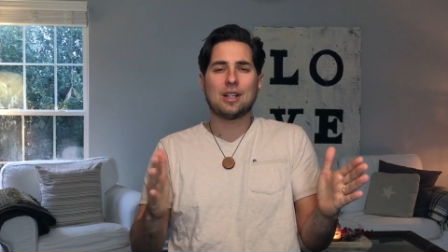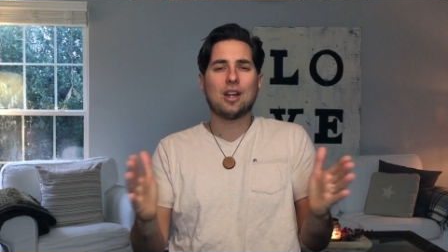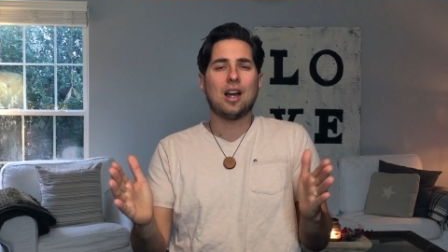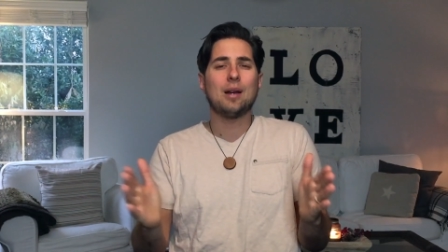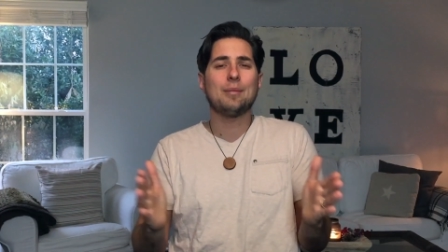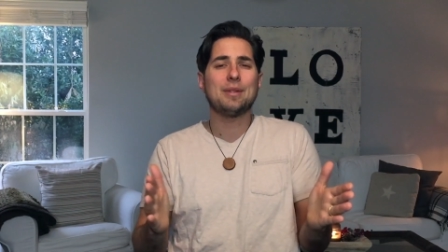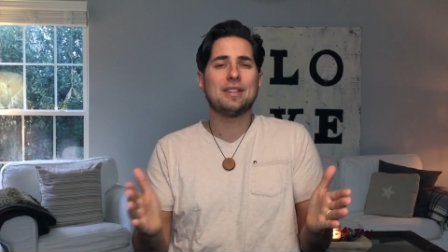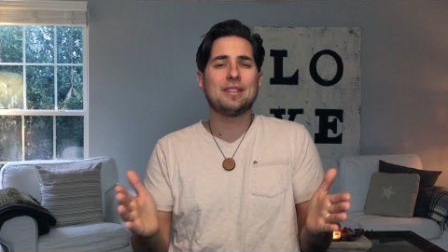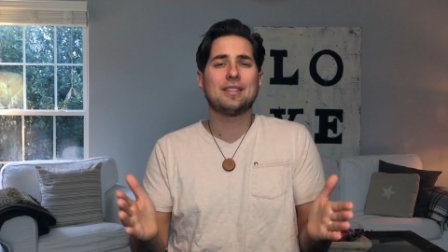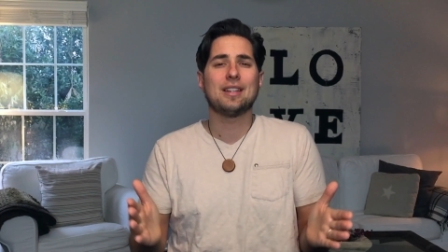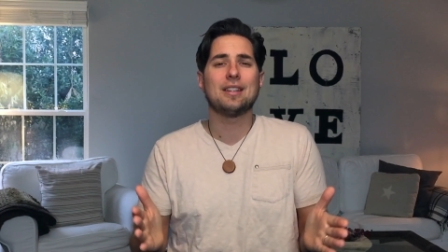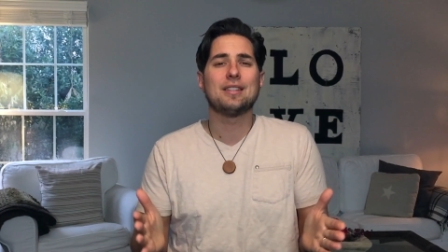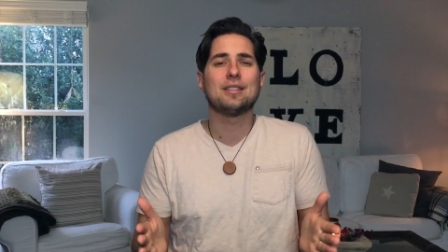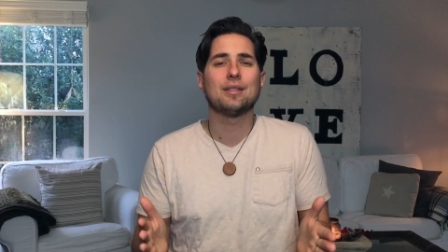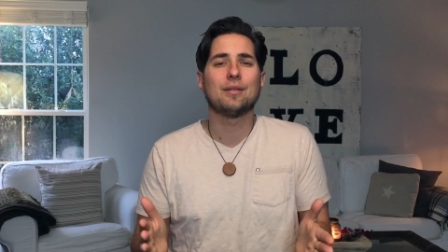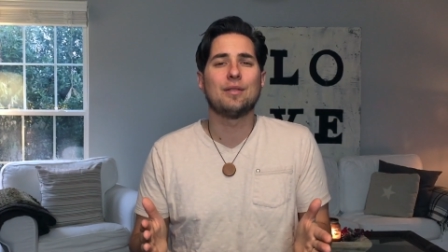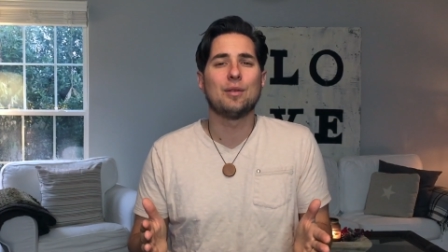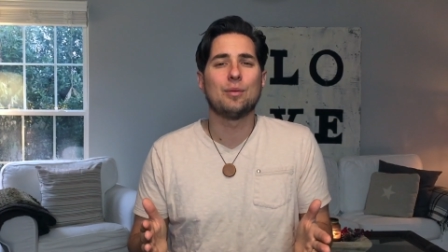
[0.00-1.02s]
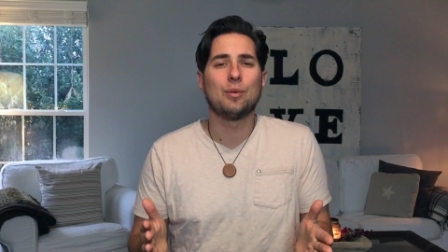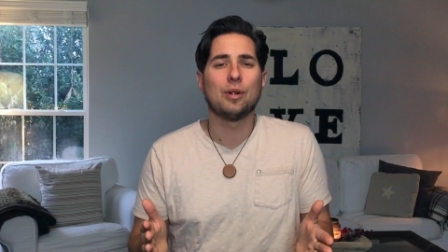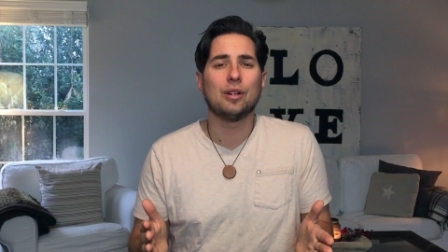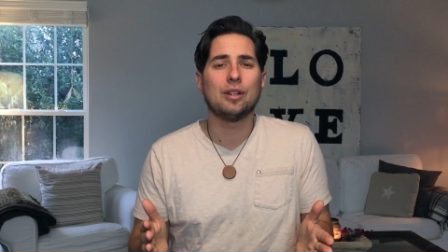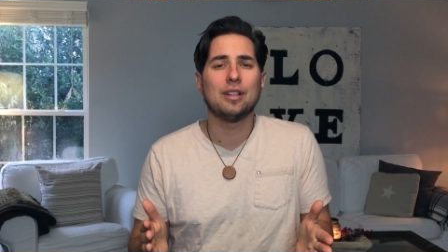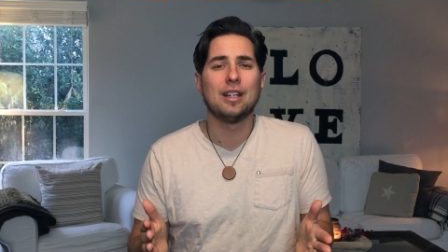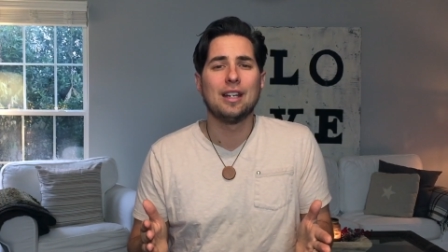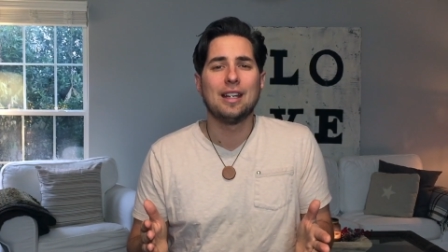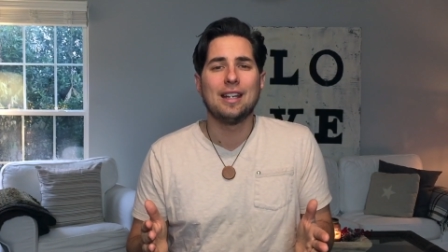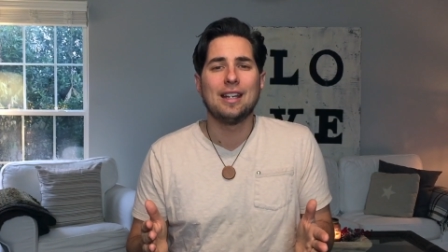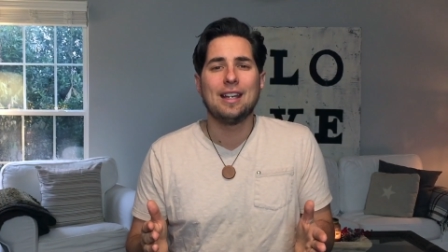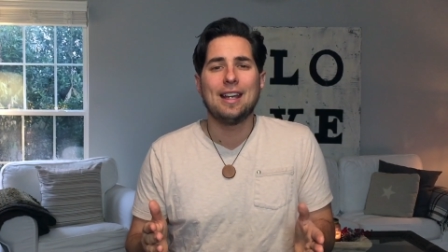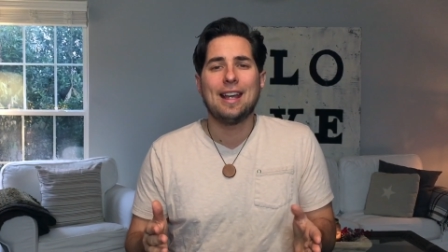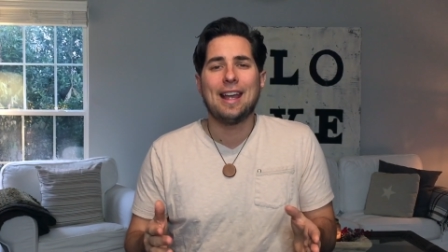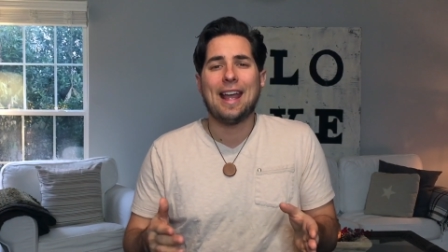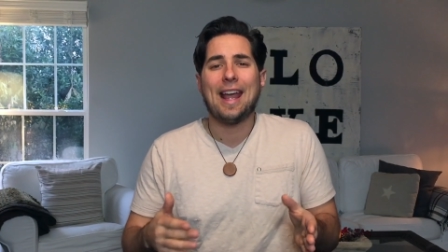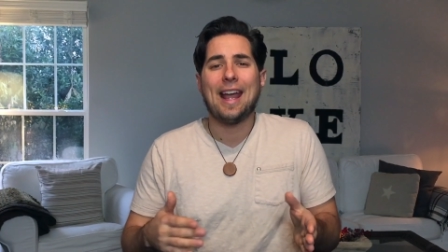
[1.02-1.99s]
common sense of the word,
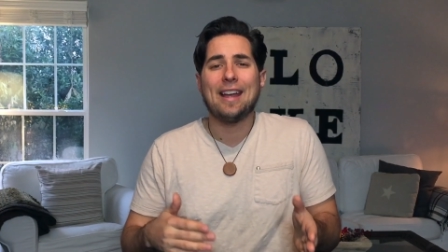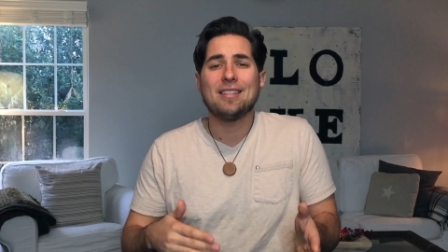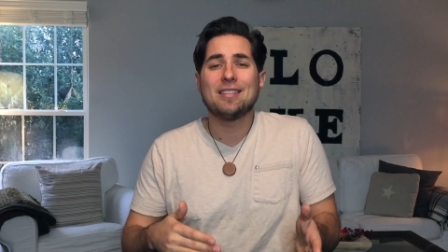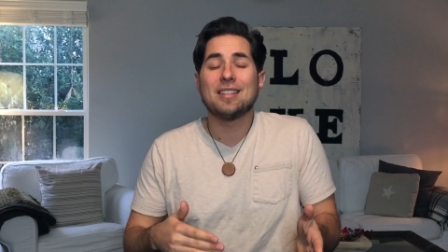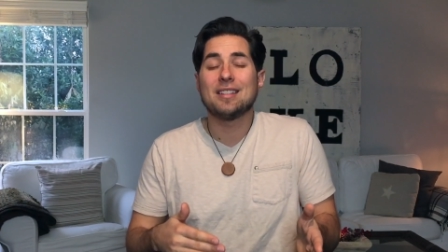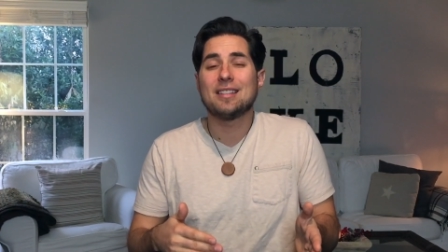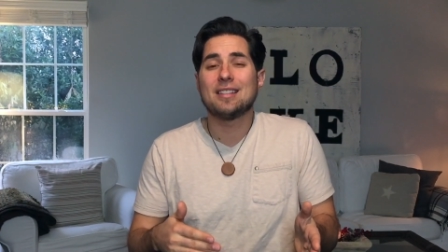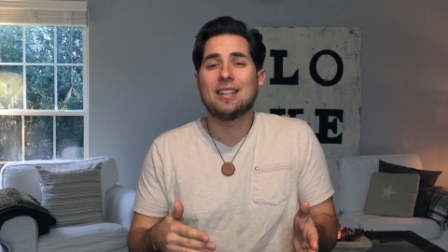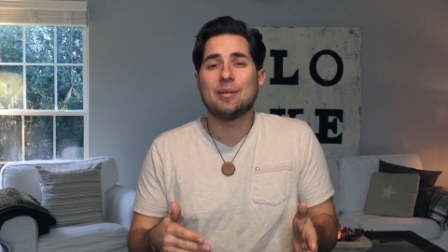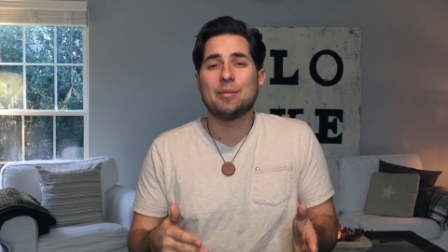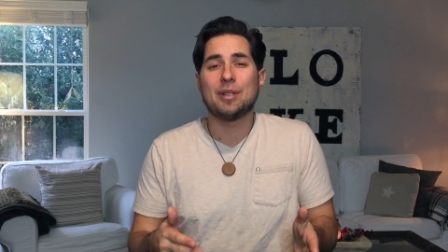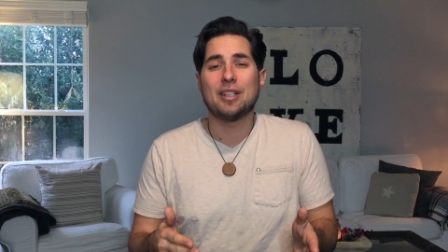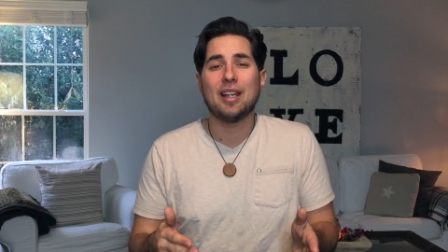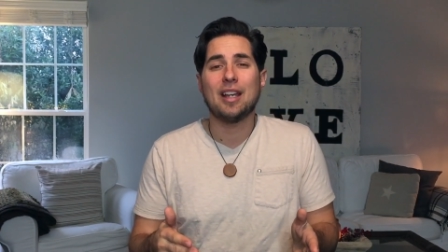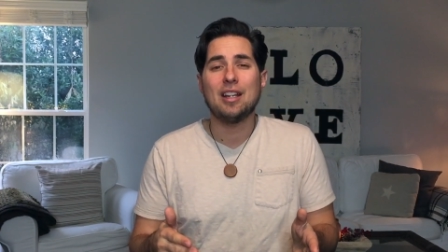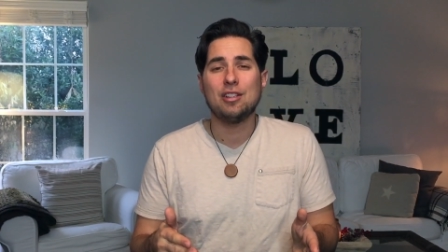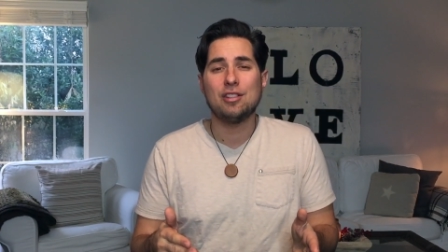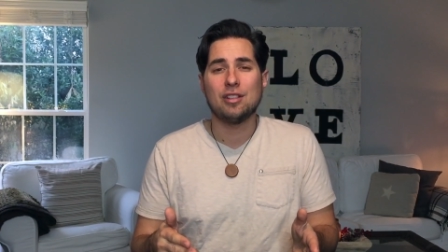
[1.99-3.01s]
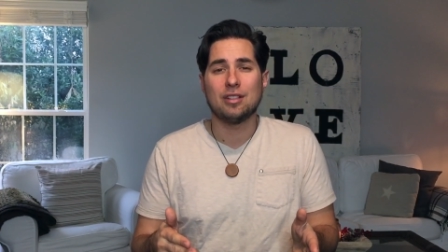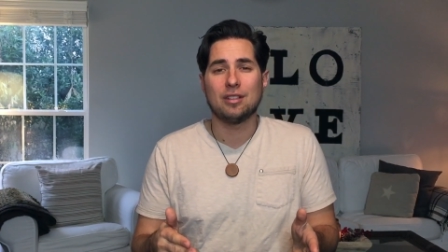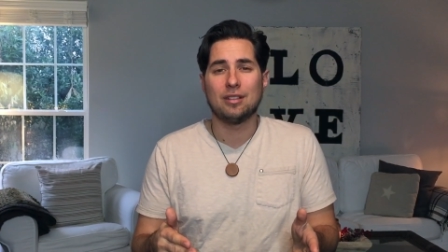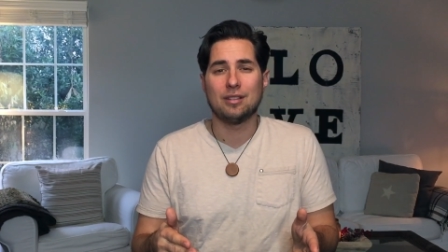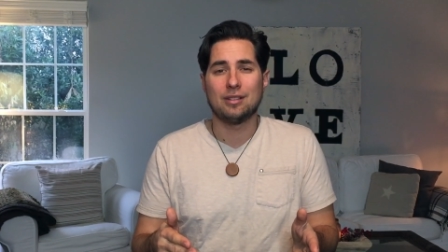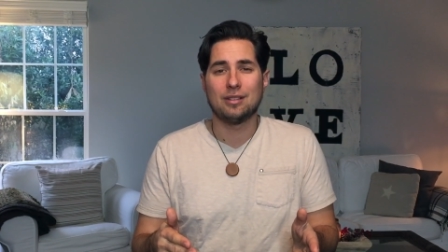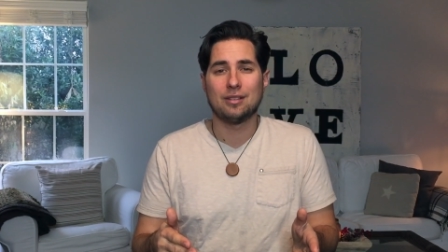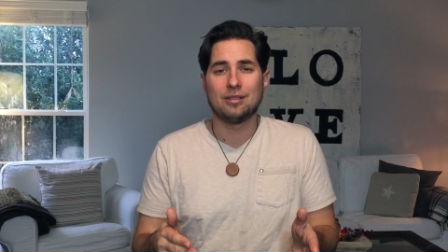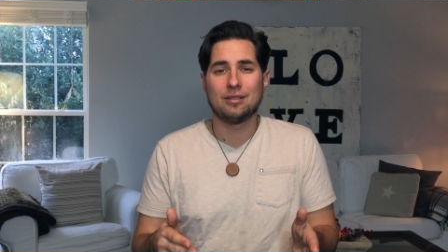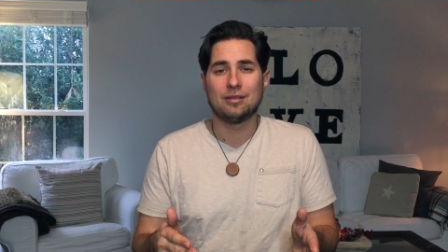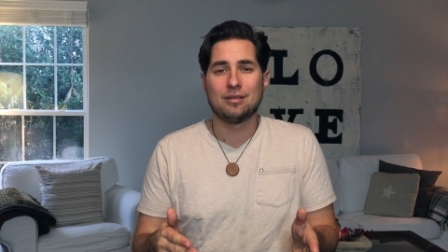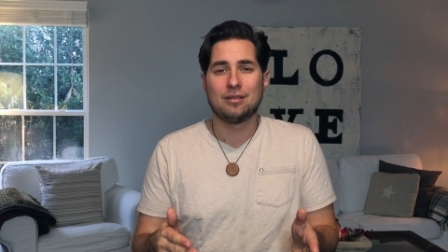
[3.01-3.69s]
has its limitations.